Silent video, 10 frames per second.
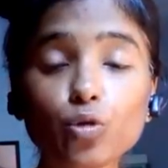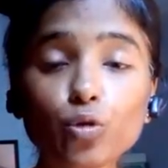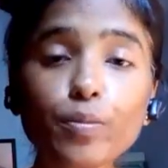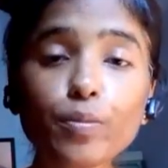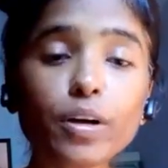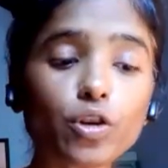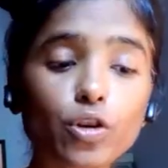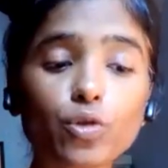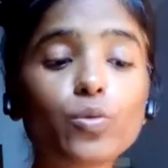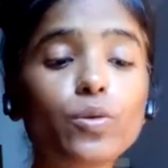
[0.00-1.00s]
Too much
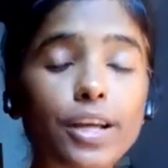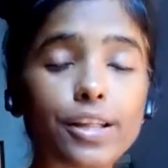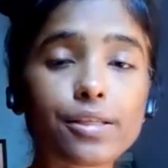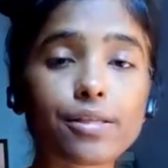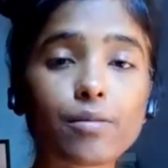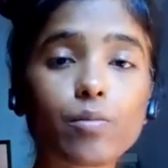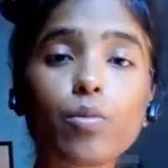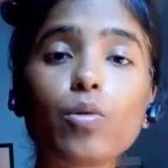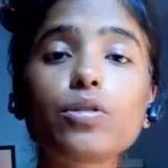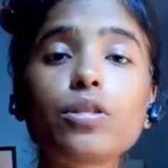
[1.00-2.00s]
or too less,
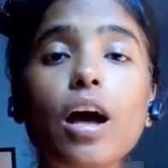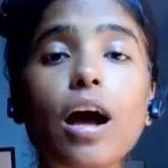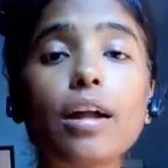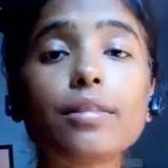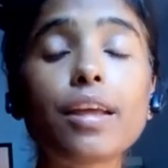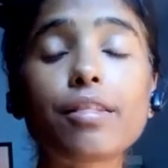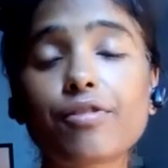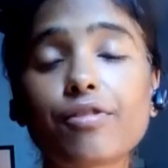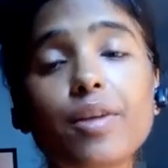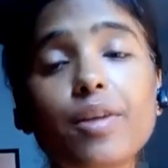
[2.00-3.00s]
both are the
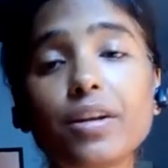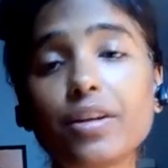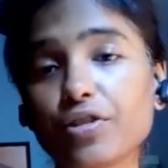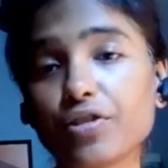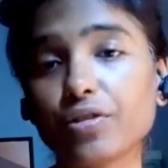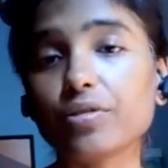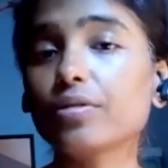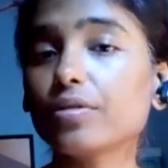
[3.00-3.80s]
extreme condition.